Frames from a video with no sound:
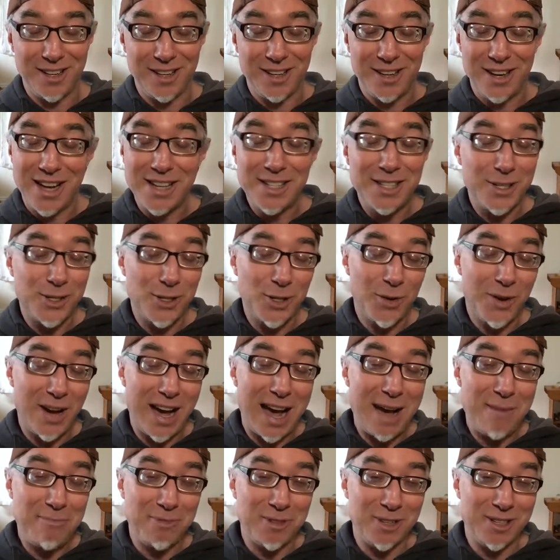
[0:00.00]
As it so
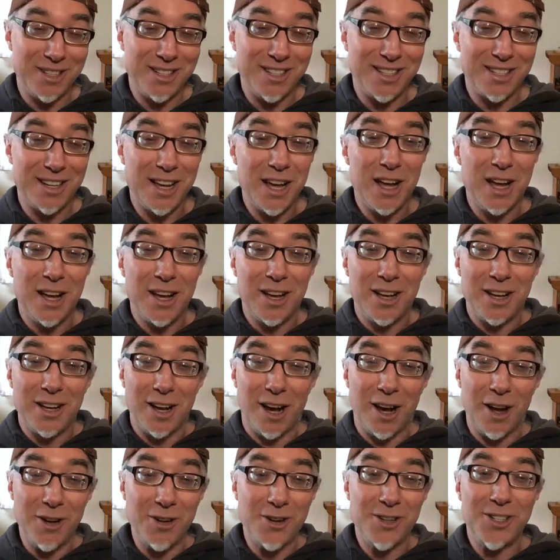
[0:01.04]
happens,
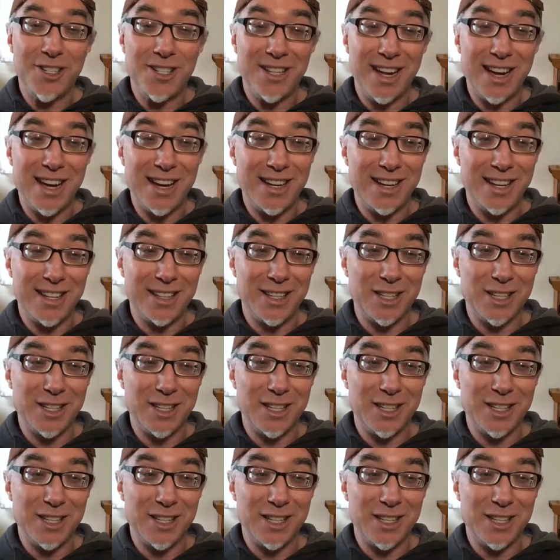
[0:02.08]
understanding